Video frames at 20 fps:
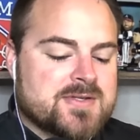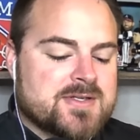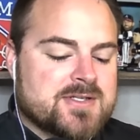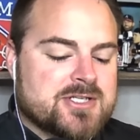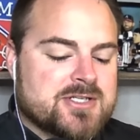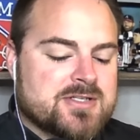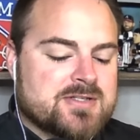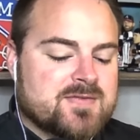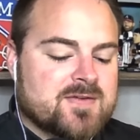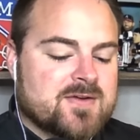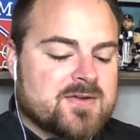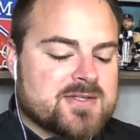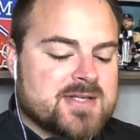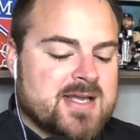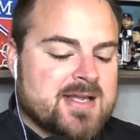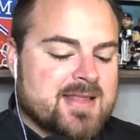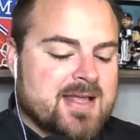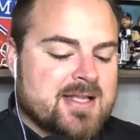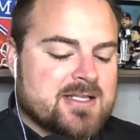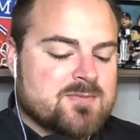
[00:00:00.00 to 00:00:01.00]
It just feels
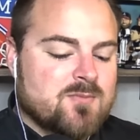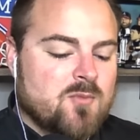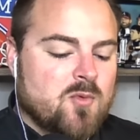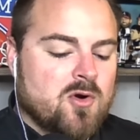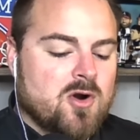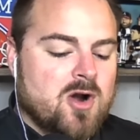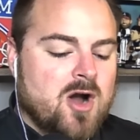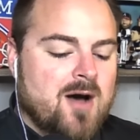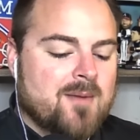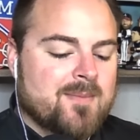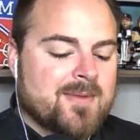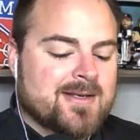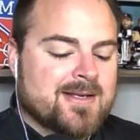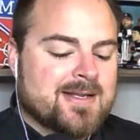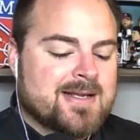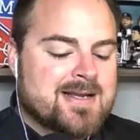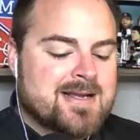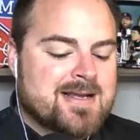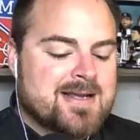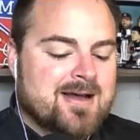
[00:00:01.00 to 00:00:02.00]
like that's more common
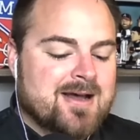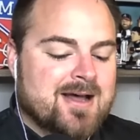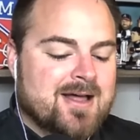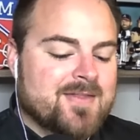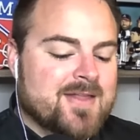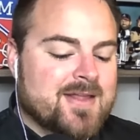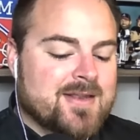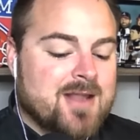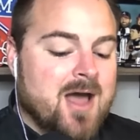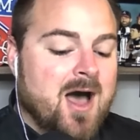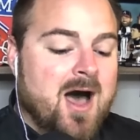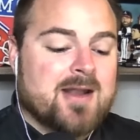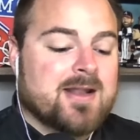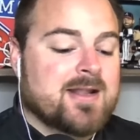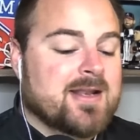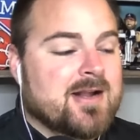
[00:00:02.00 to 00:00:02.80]
uh, than not.